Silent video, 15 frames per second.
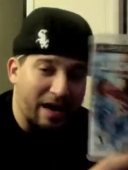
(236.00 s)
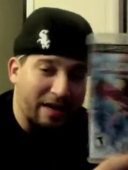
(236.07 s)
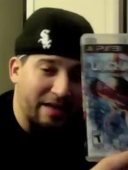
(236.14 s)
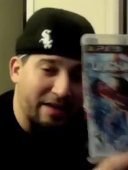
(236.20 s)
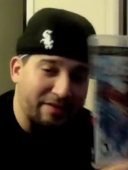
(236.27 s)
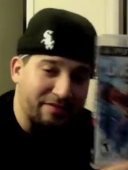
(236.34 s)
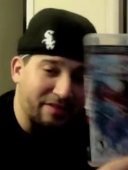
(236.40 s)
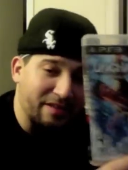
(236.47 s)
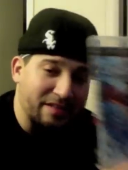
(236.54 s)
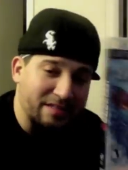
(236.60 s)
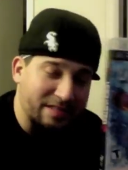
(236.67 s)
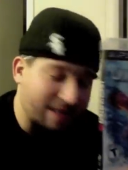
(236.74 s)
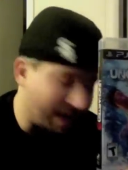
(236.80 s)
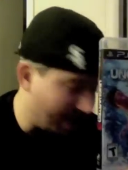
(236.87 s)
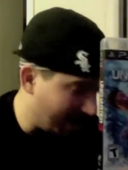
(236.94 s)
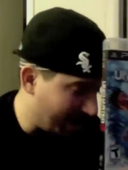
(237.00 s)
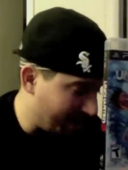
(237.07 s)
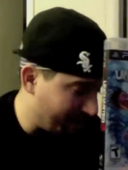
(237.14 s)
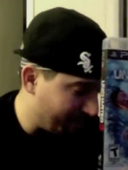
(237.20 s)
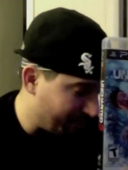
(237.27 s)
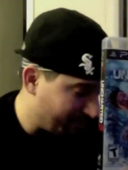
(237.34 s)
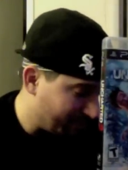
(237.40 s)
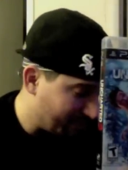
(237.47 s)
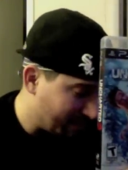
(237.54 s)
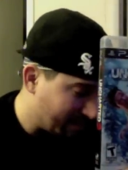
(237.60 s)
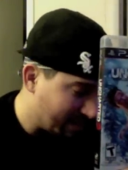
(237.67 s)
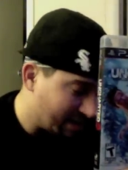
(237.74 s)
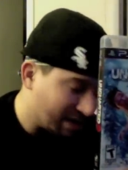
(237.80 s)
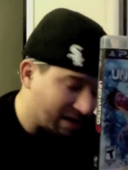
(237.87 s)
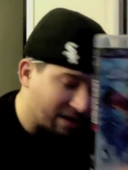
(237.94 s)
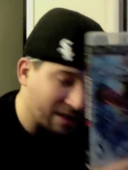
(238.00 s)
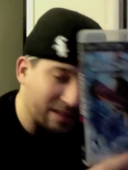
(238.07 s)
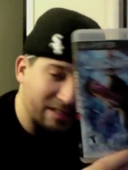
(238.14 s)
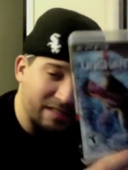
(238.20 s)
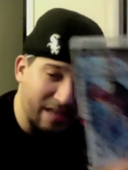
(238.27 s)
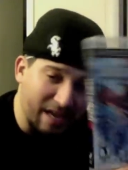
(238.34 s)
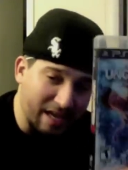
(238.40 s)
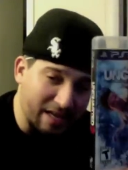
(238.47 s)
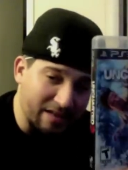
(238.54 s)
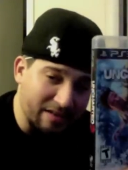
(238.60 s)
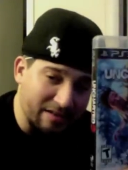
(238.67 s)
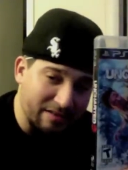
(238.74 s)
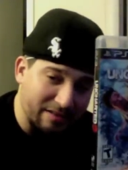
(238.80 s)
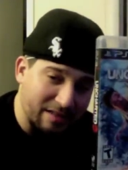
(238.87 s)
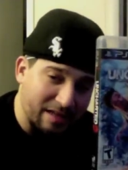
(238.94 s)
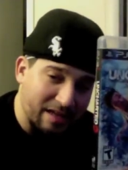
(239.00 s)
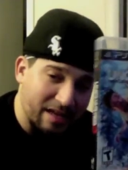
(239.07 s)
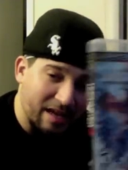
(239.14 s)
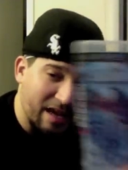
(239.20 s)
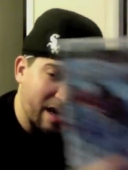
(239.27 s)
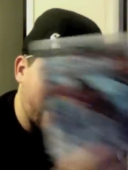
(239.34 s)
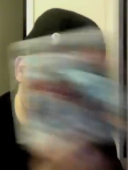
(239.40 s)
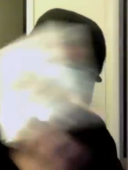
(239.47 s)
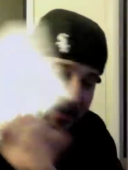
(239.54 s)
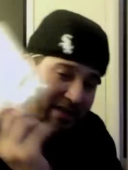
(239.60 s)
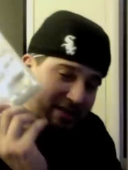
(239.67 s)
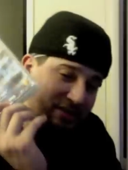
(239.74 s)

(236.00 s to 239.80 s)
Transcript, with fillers: give this game a ten because